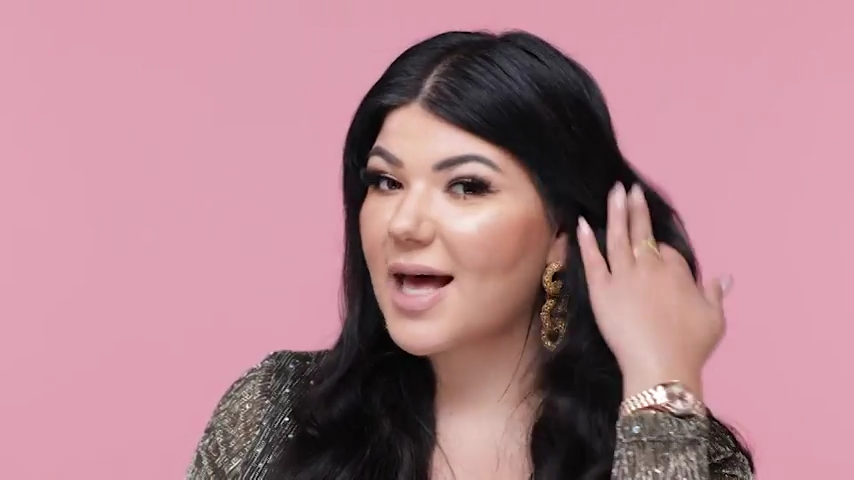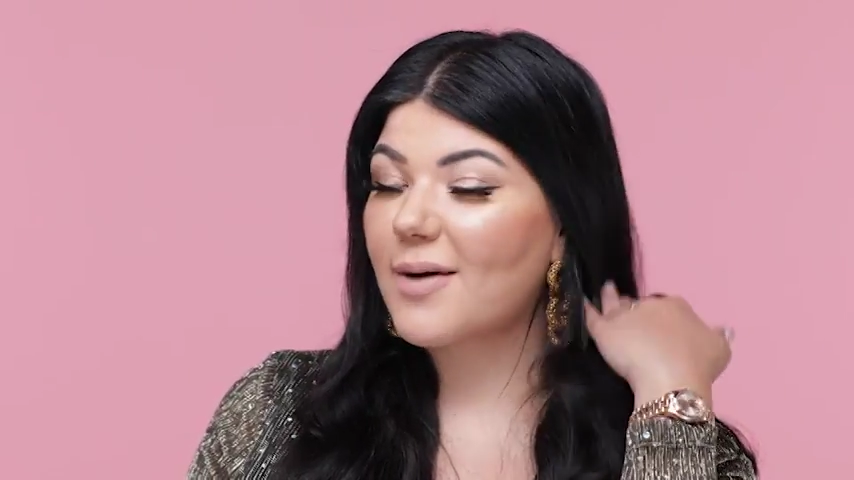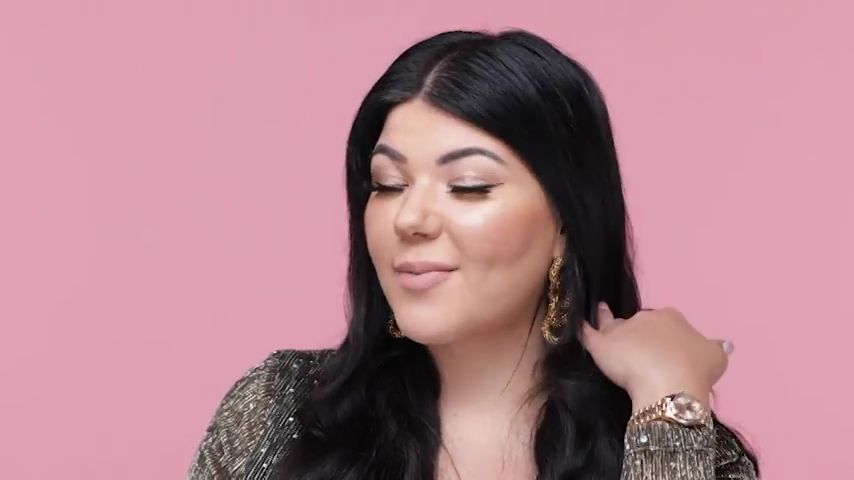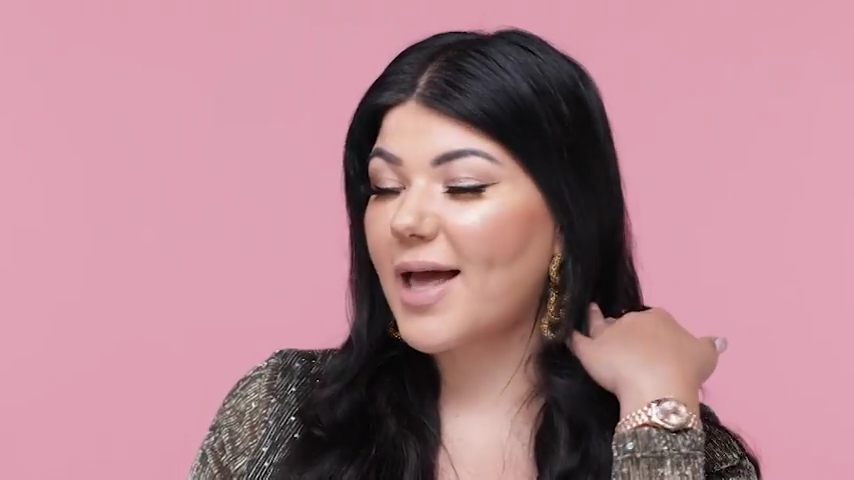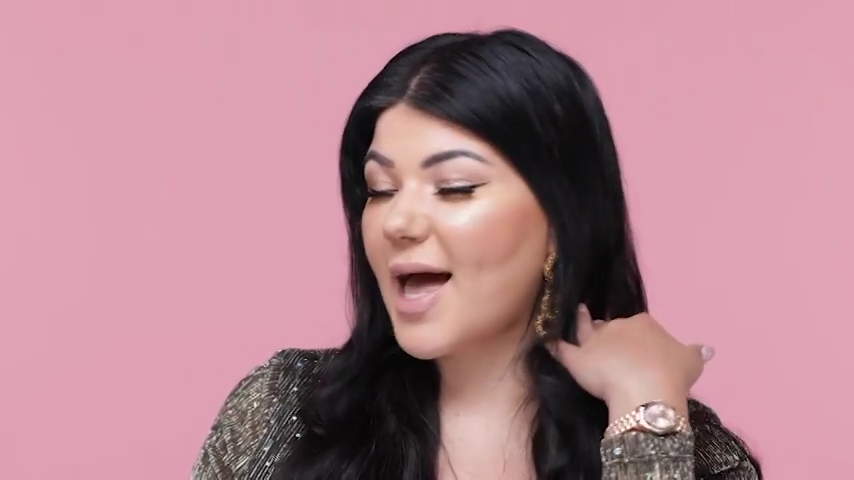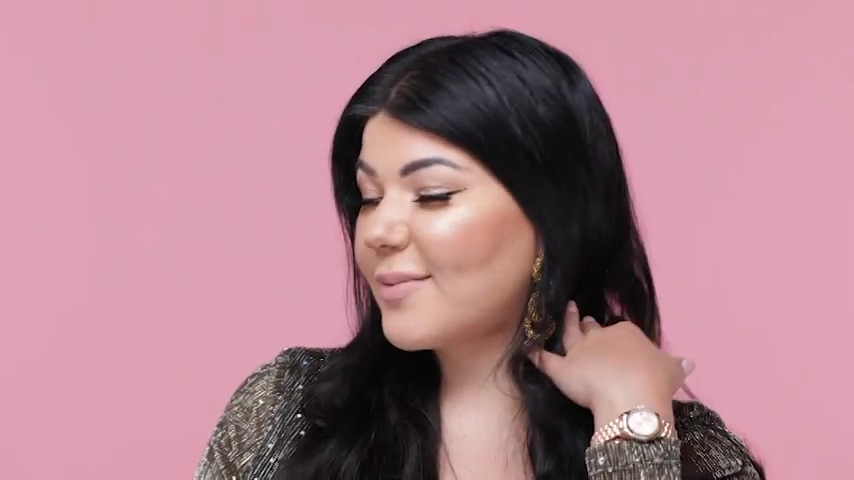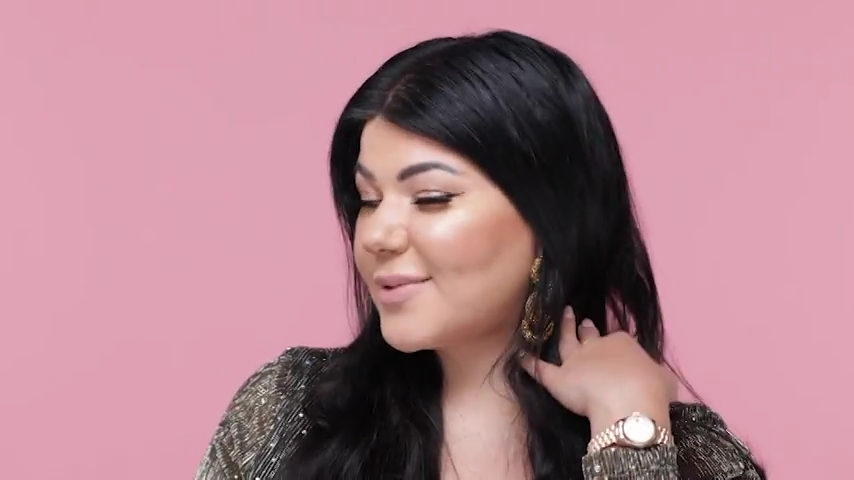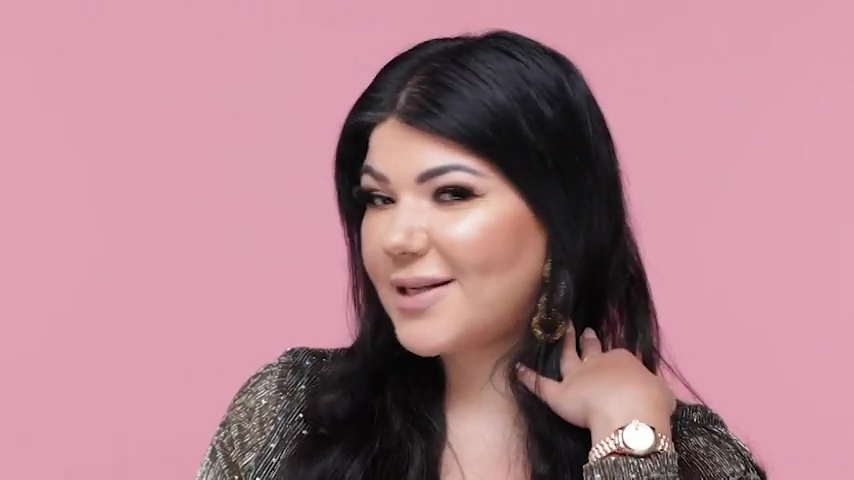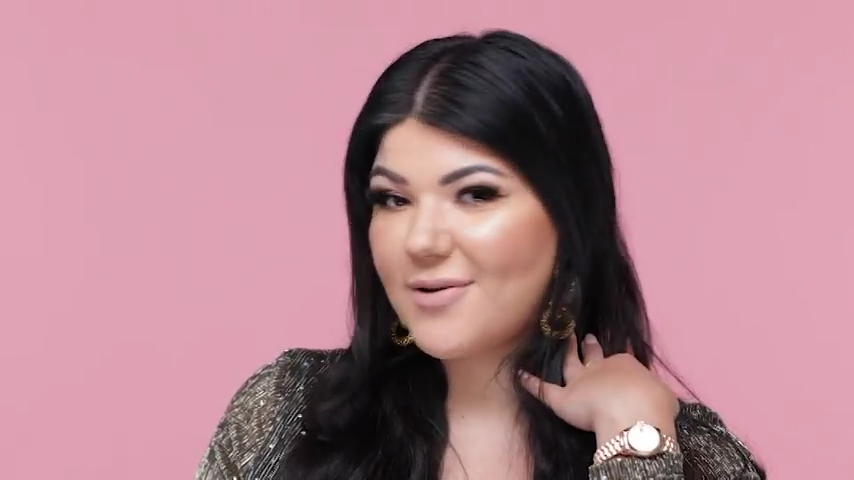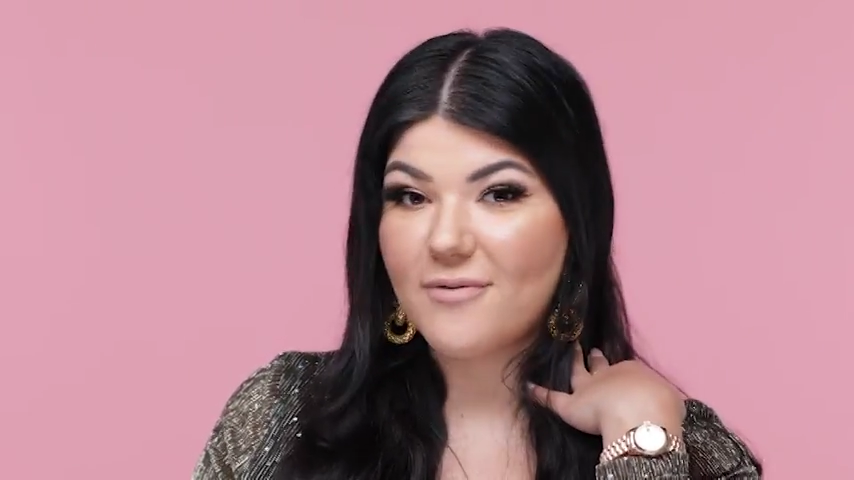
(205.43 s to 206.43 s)
that are my
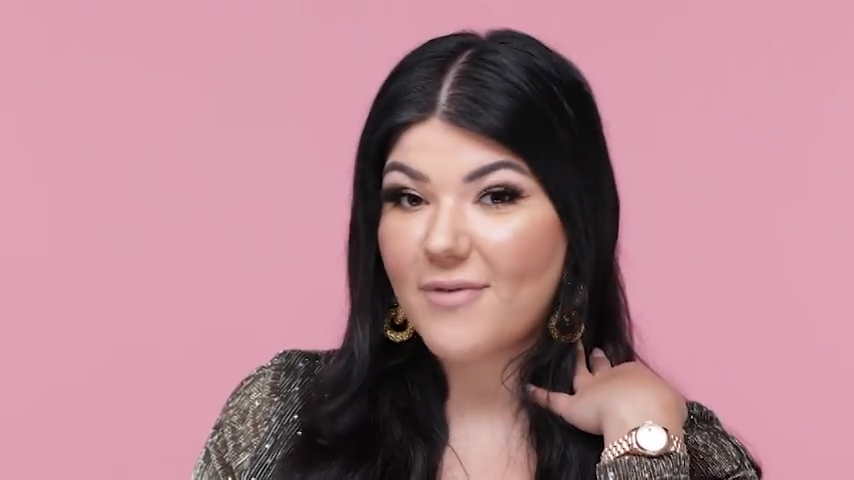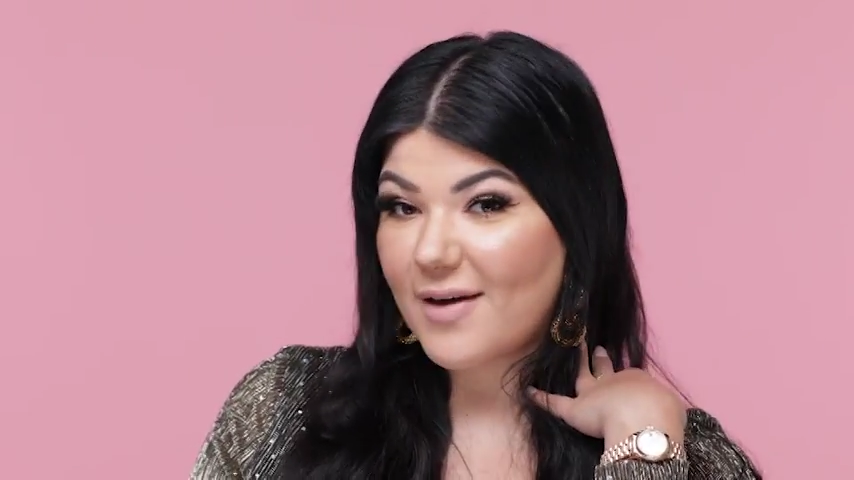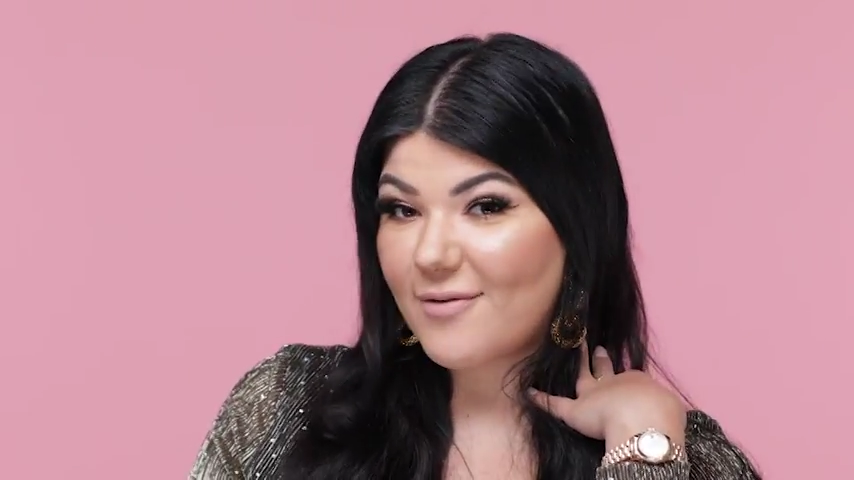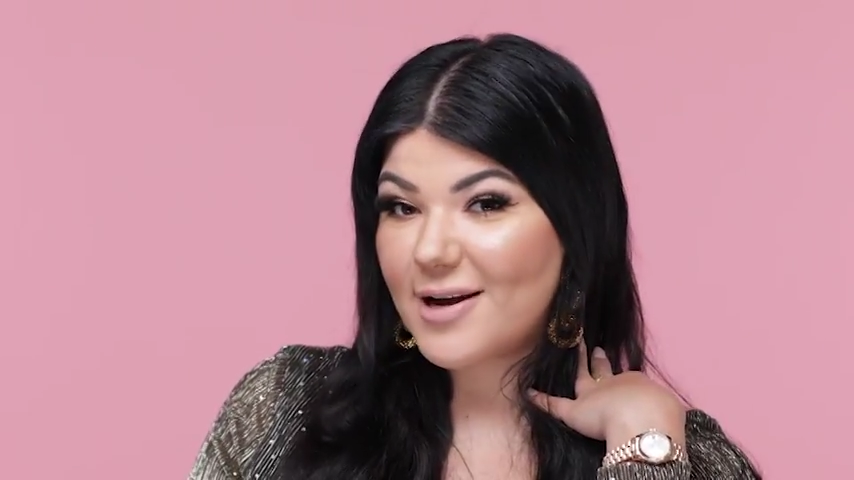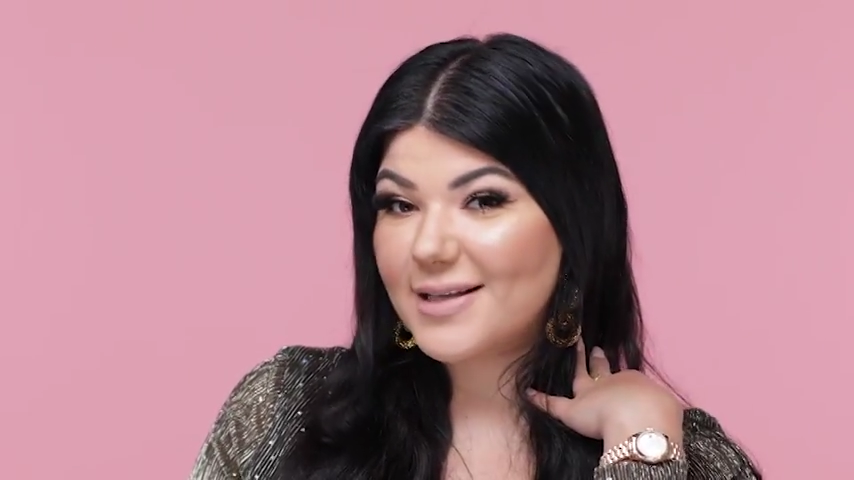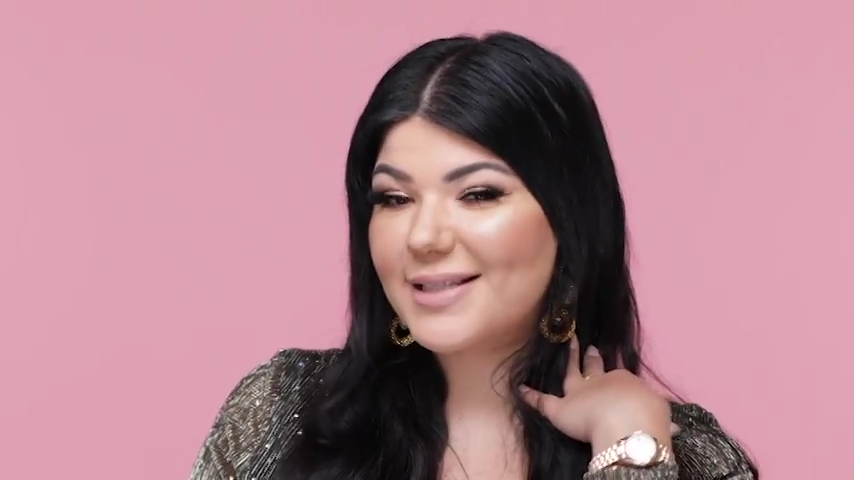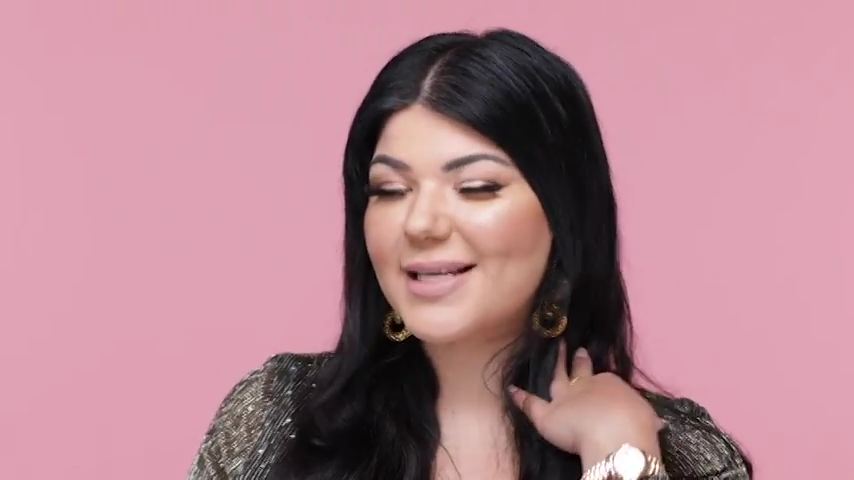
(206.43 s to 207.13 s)
absolute favorite.